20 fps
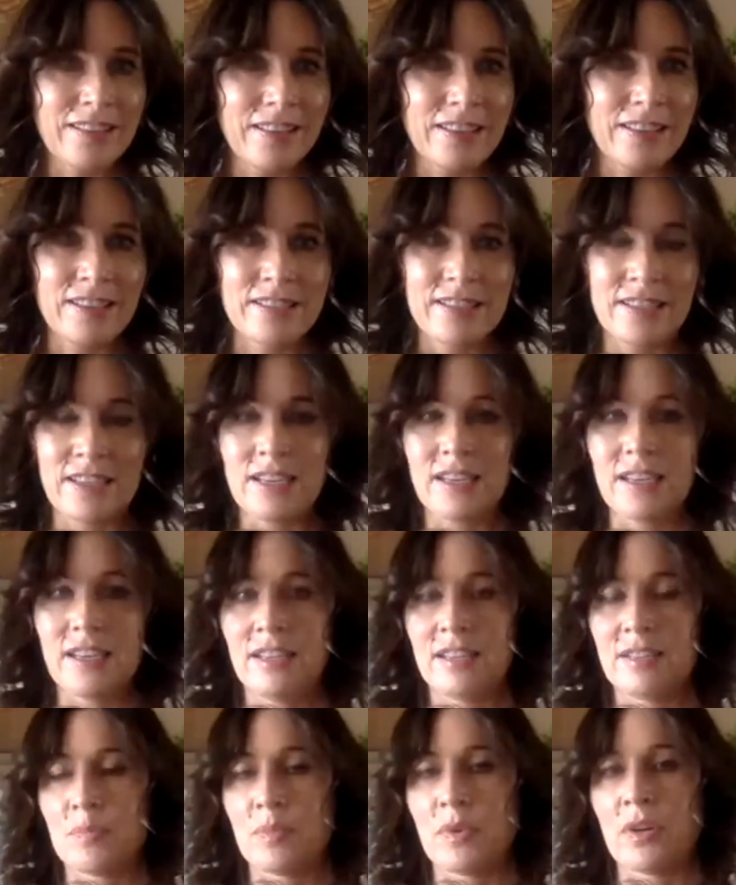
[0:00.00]
He said
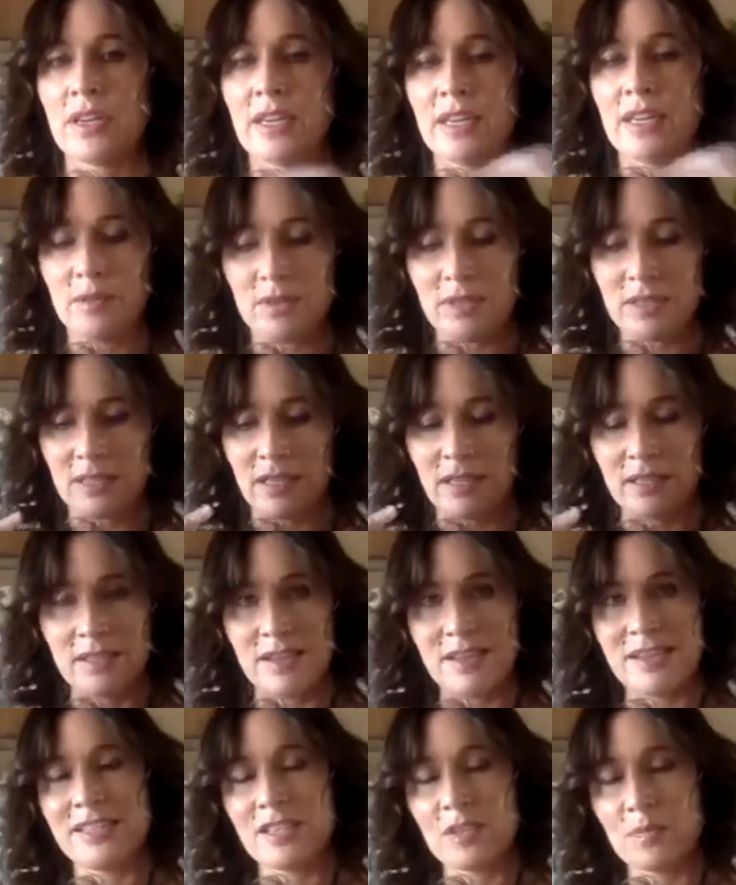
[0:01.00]
his body, he was in a
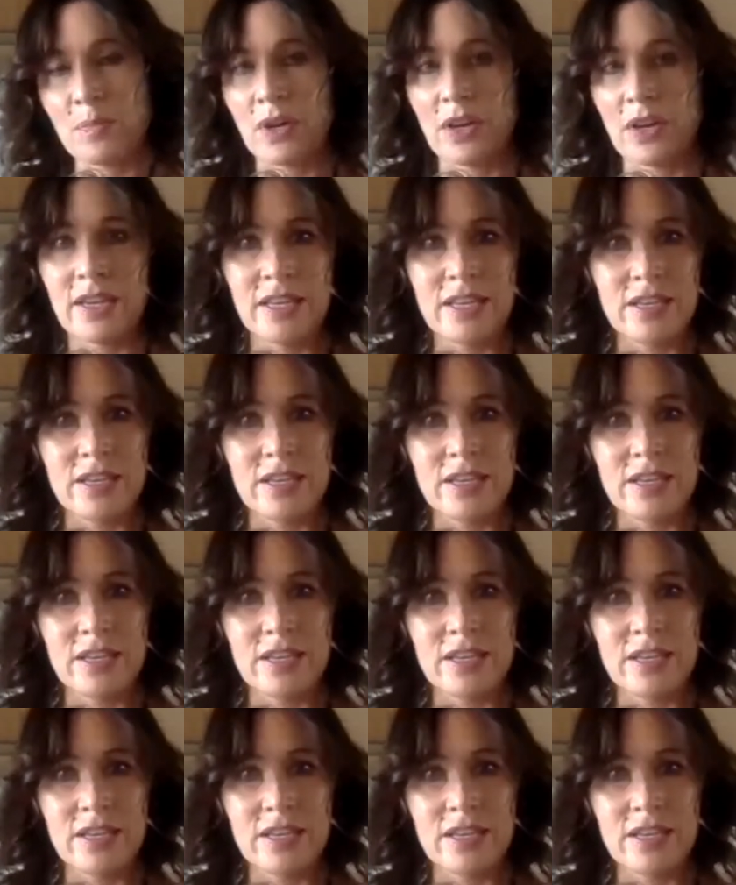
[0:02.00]
light body.